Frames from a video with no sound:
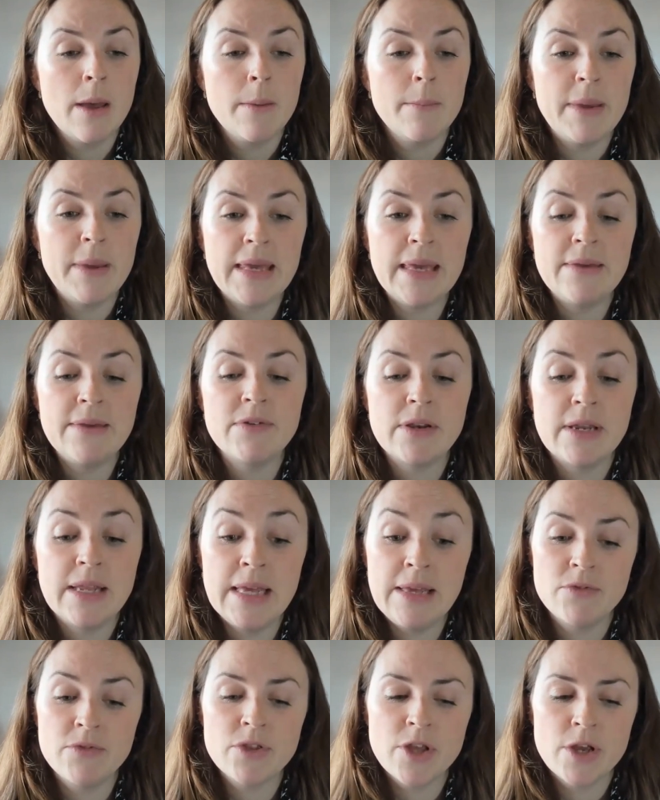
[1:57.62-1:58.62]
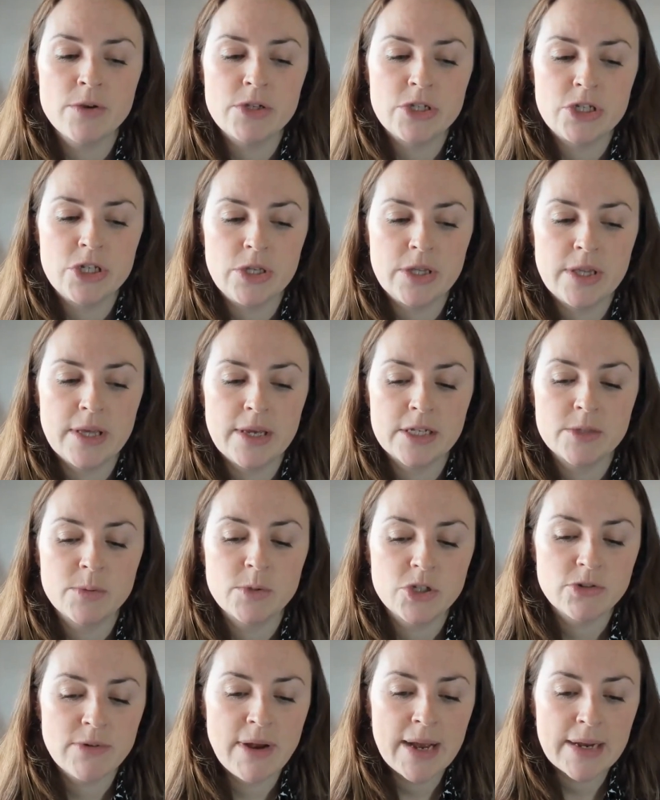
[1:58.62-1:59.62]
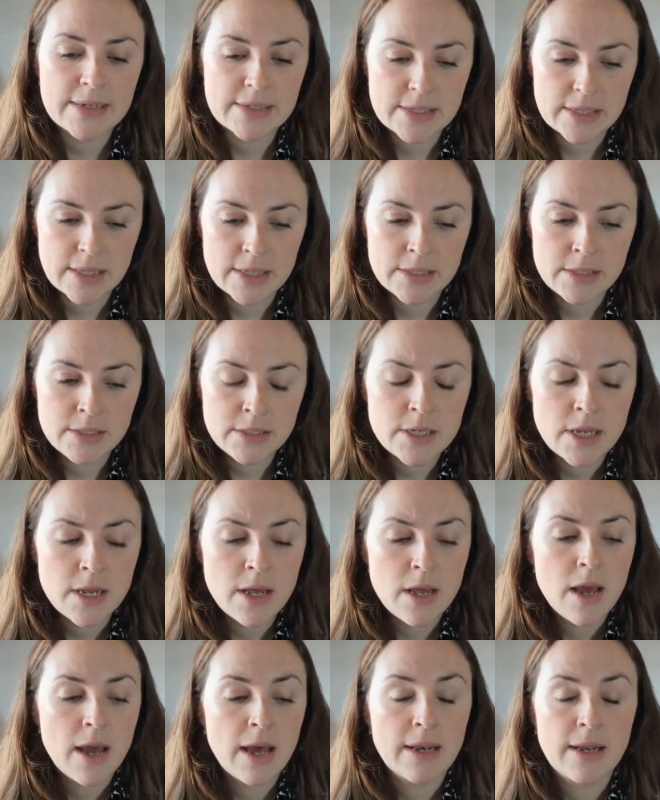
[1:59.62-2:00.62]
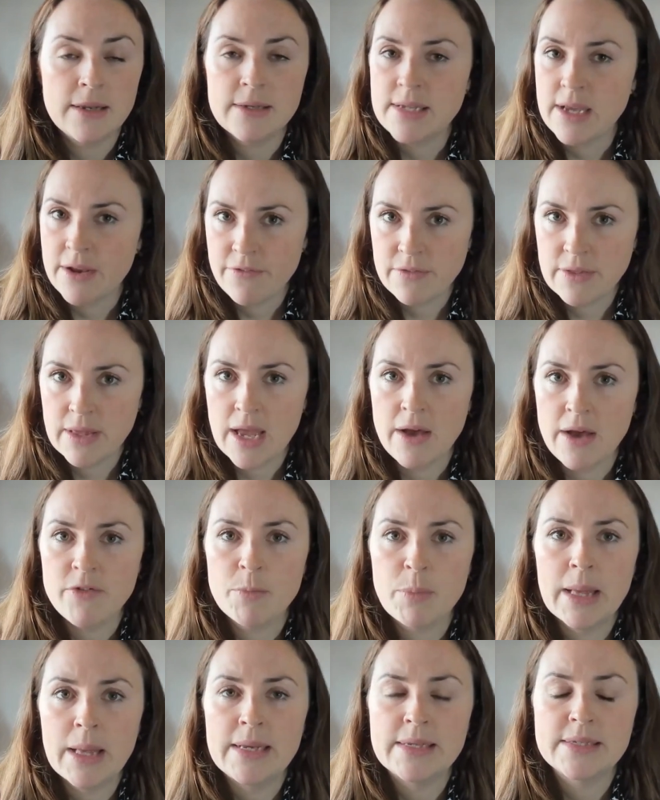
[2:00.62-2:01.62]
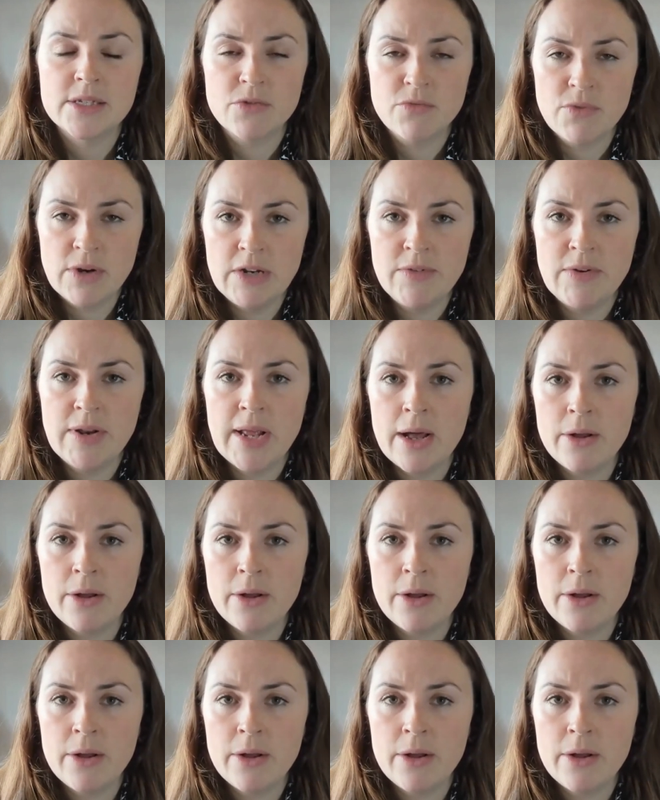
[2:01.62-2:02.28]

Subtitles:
But even those two things, which are excellent and definitely have a place and are really, really